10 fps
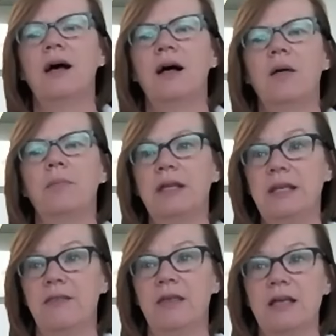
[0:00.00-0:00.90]
But
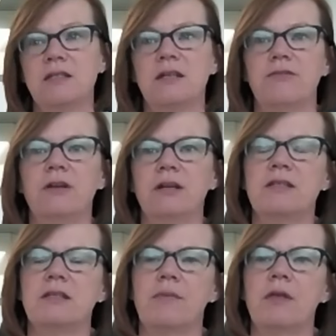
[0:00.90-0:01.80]
yeah, that's definitely
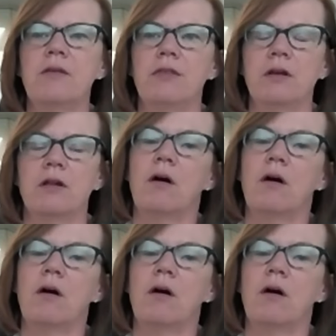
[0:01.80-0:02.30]
something that